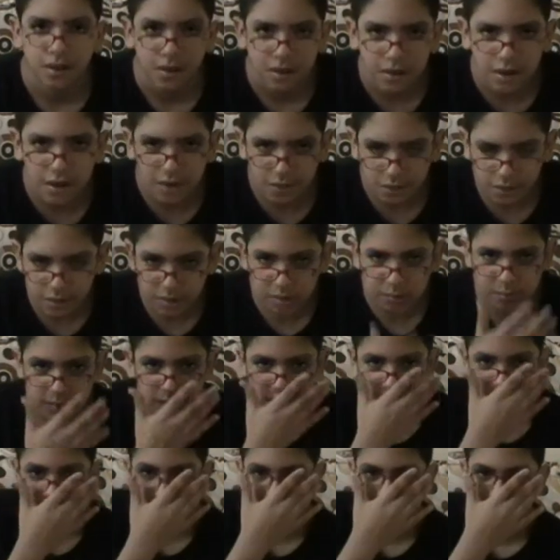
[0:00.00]
Nothing
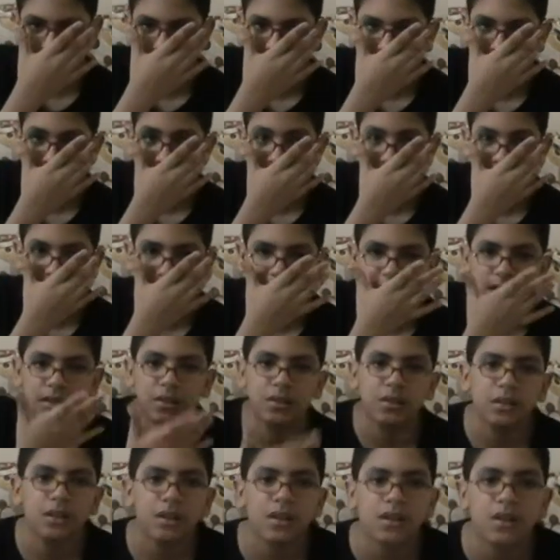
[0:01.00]
but hate him.
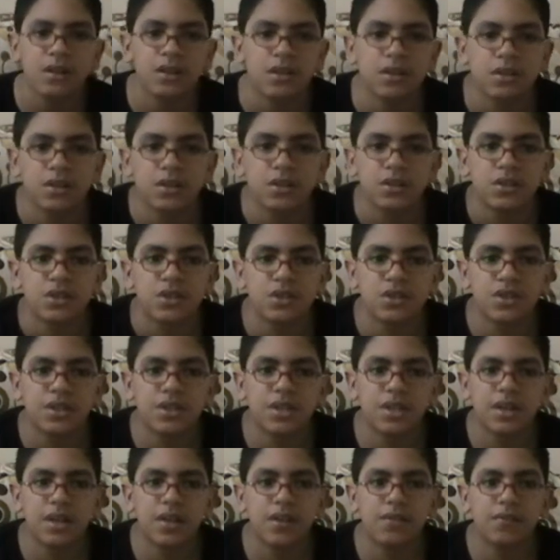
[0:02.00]
And she
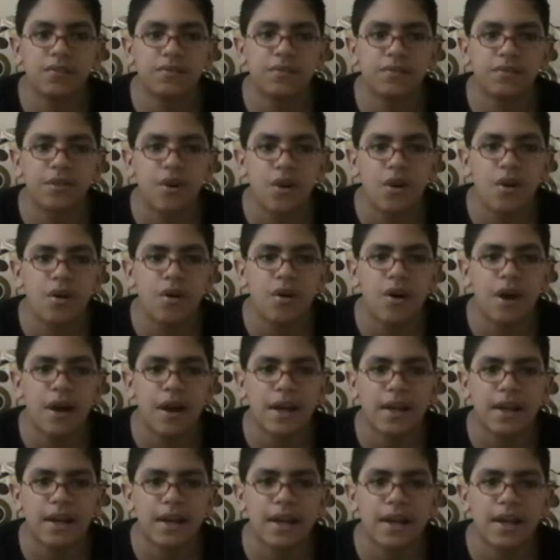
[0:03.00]
gave her a
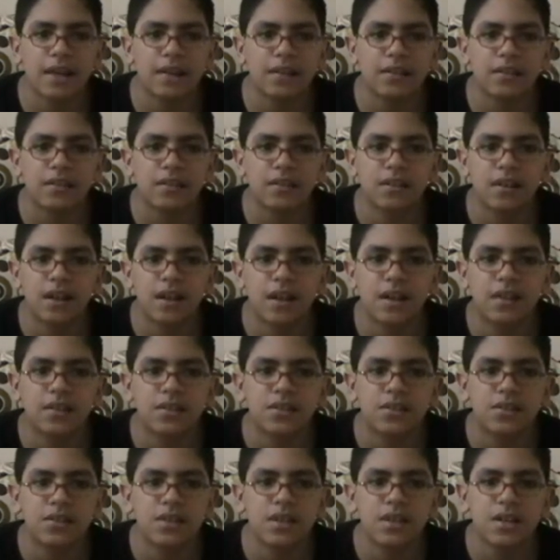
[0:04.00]
cat and
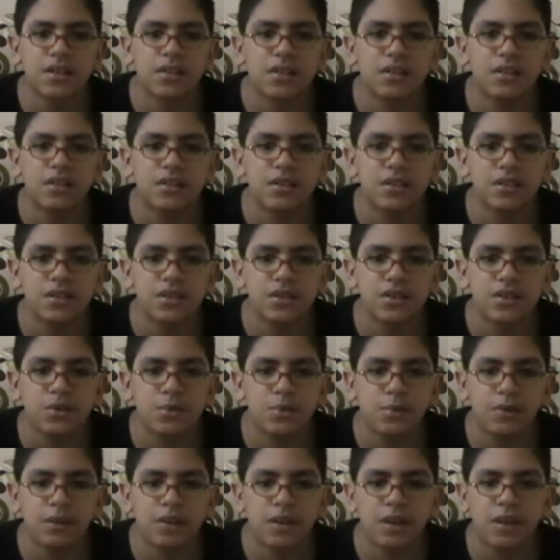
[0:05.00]
said, you
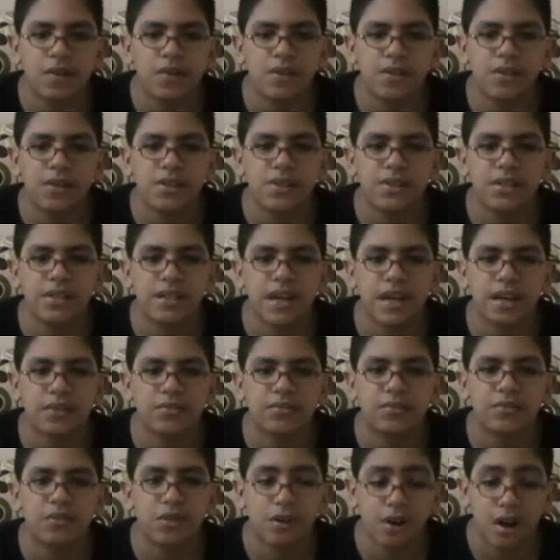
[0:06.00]
will love this cat
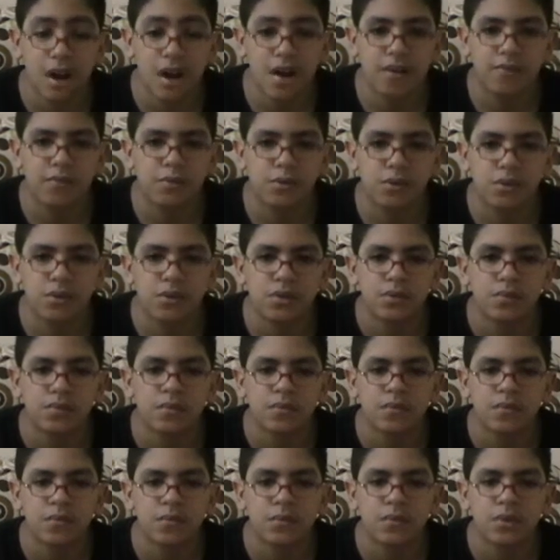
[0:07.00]
forever.
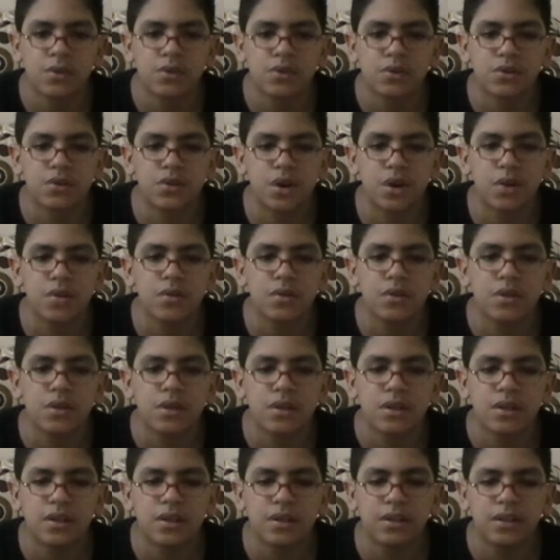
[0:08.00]
So,
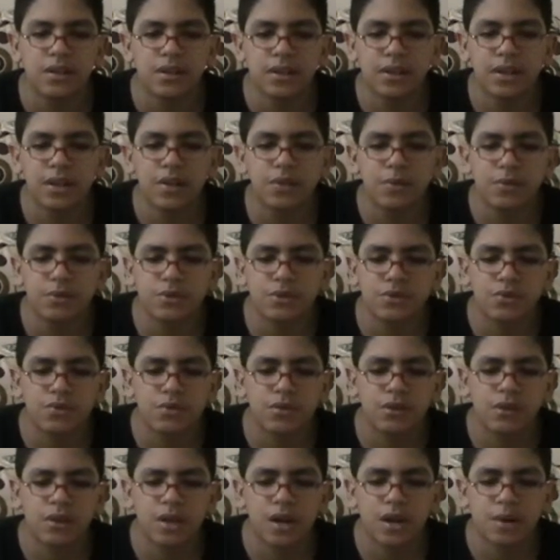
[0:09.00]
the king was
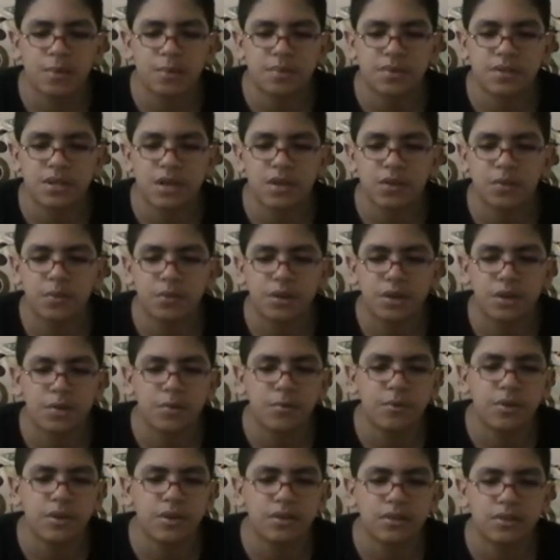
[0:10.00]
really upset when he
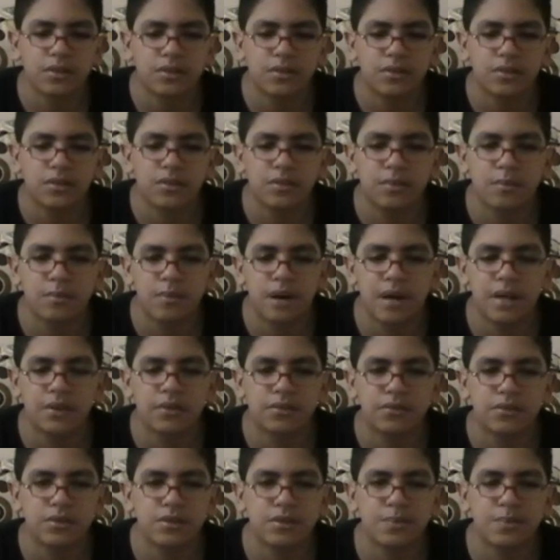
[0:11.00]
went back to
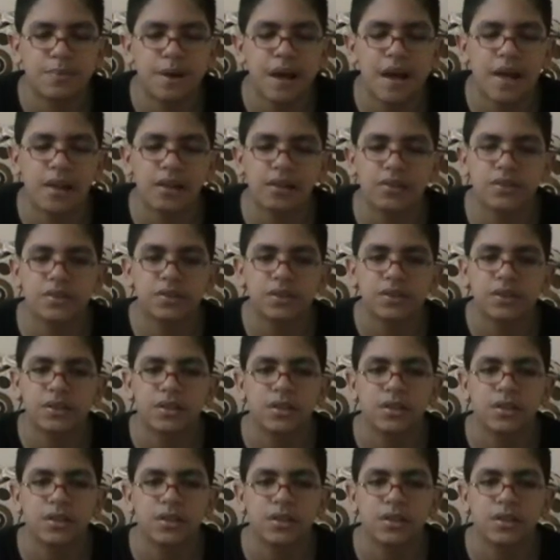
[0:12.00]
his palace.